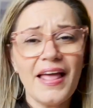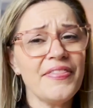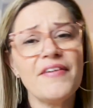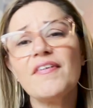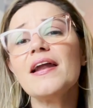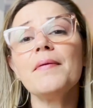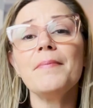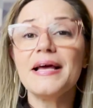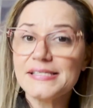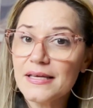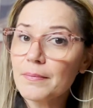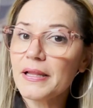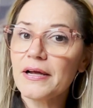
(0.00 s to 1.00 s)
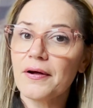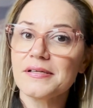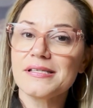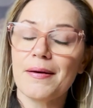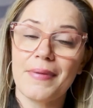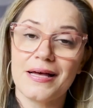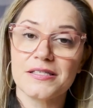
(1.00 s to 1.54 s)
They've got amazing playgrounds
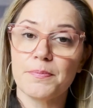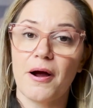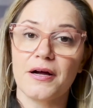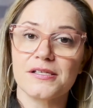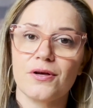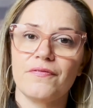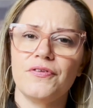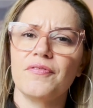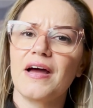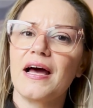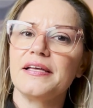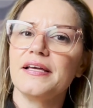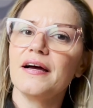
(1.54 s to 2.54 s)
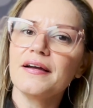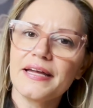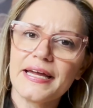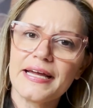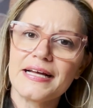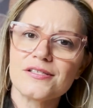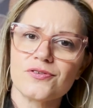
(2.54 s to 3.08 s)
at Mast Park. So if you've got young
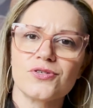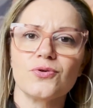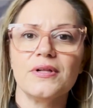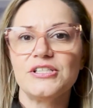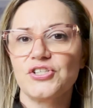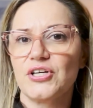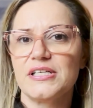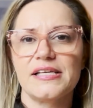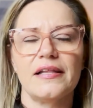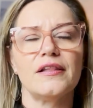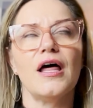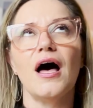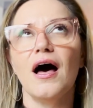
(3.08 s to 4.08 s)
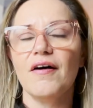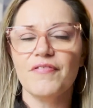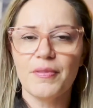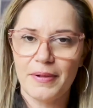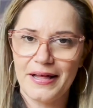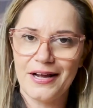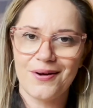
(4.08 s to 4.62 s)
kids or school-age kids that love the
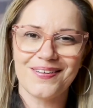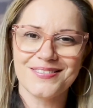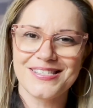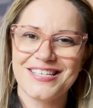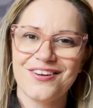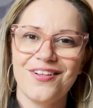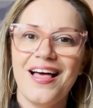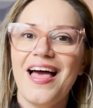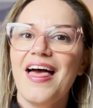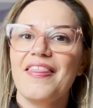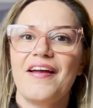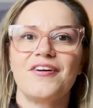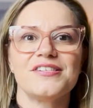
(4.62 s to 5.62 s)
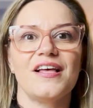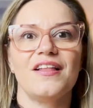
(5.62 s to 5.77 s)
playground still, there's